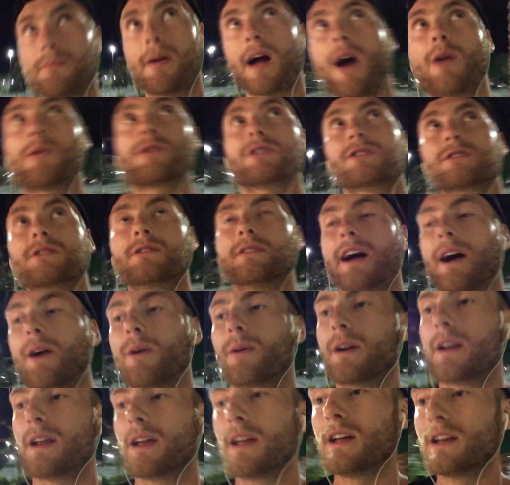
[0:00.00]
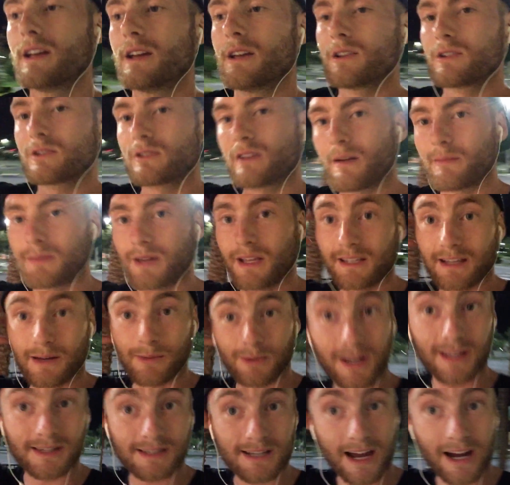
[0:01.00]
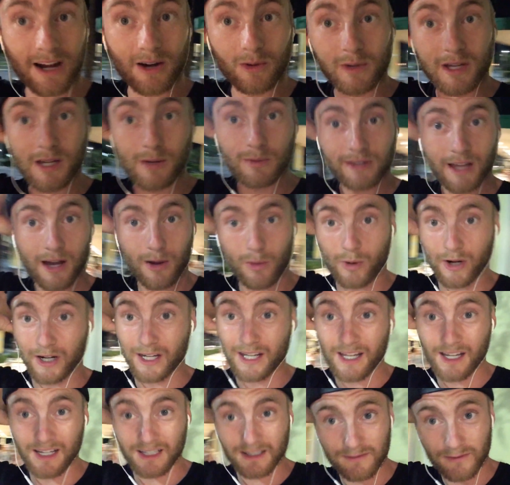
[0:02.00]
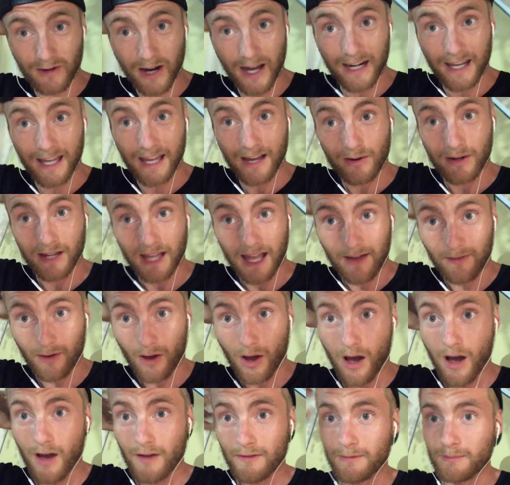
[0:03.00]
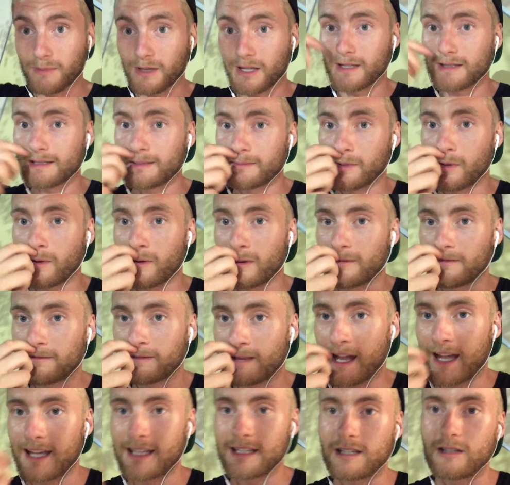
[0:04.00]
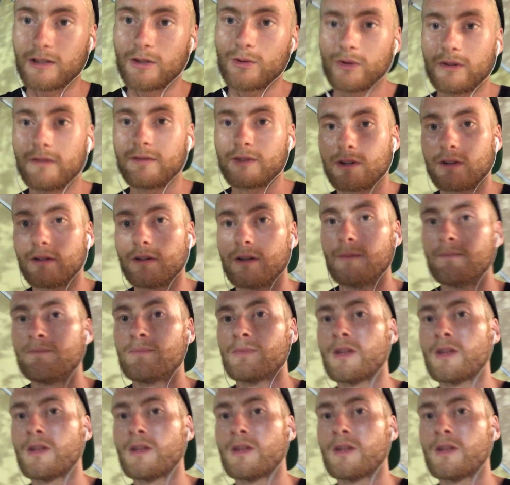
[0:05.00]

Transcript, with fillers: Power's still out, so that means I went an entire week without working because Friday I already have off because I'm going flying to Louisville